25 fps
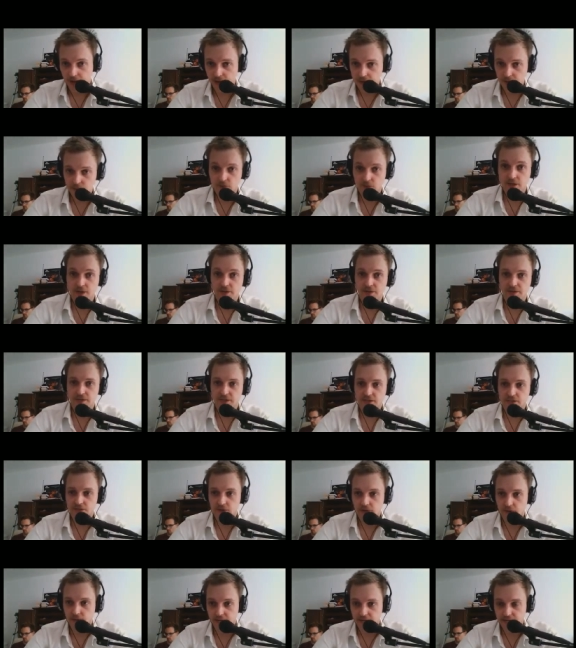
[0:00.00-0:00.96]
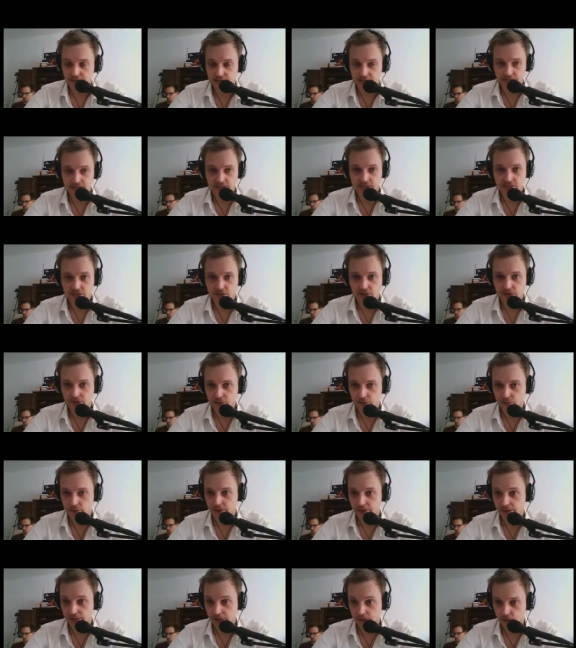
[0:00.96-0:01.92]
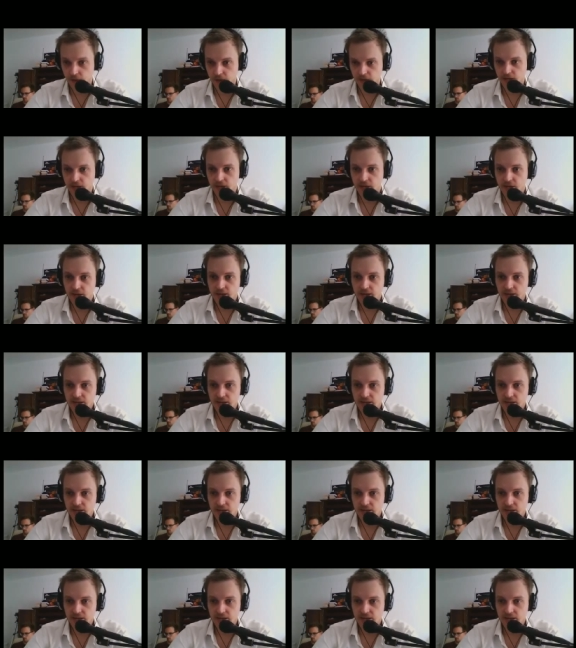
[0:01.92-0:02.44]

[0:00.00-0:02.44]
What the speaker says: I really don't think so. Like, let's look at it real quick.